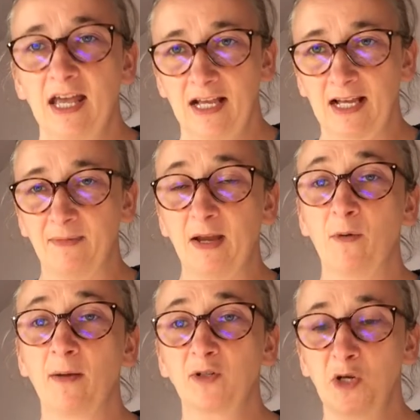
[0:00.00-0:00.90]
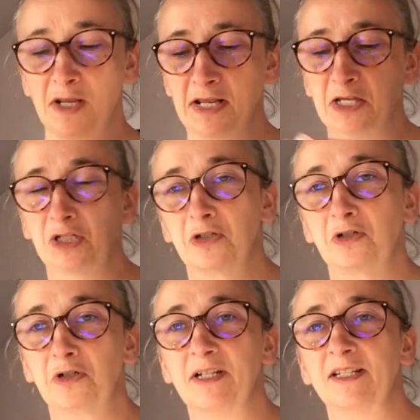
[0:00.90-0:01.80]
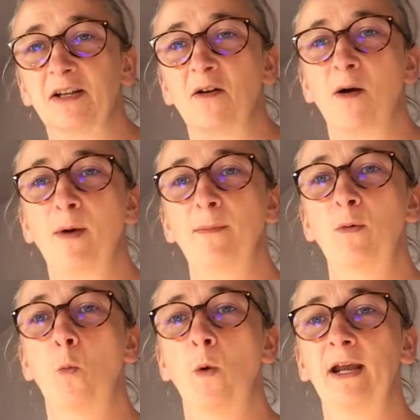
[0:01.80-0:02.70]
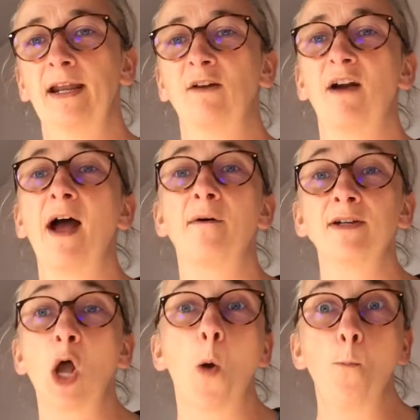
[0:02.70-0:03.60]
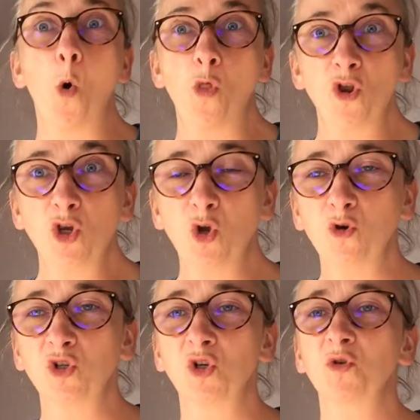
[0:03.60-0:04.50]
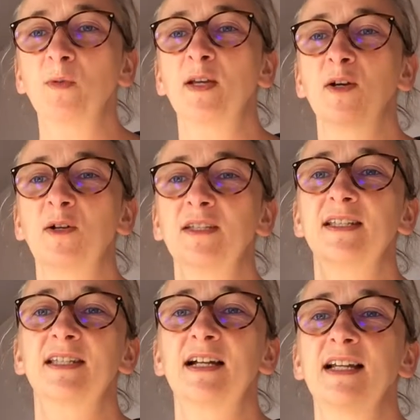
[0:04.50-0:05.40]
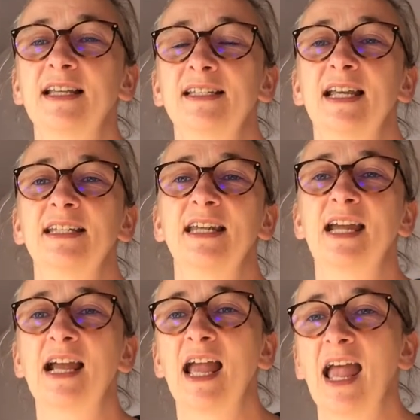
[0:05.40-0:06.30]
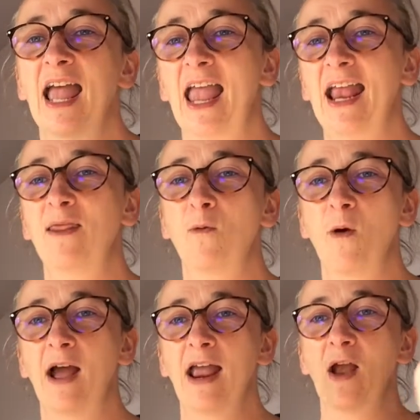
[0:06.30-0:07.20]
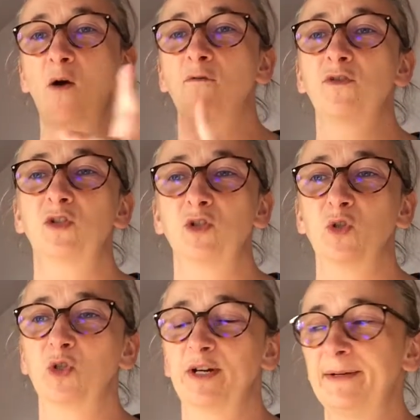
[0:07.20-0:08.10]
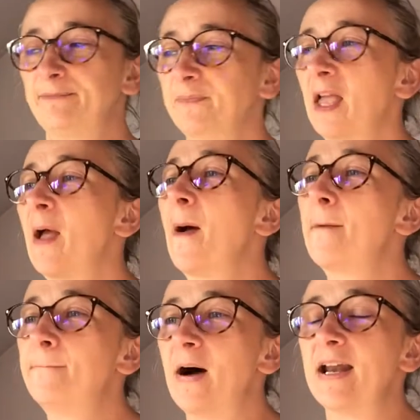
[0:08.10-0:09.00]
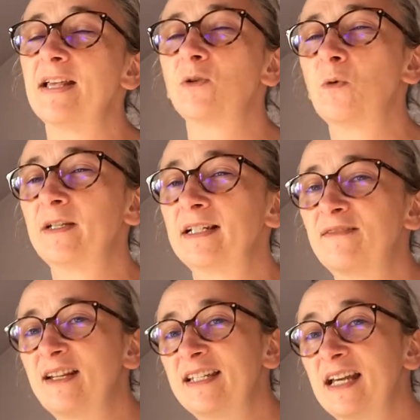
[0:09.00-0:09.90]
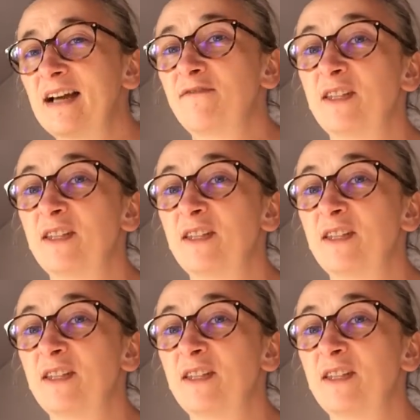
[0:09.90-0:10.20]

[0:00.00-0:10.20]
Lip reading: coming in when I'm doing these stories. So I might be wiggling around more than usual because the sun is getting in the way of the story. But it's always lovely to have the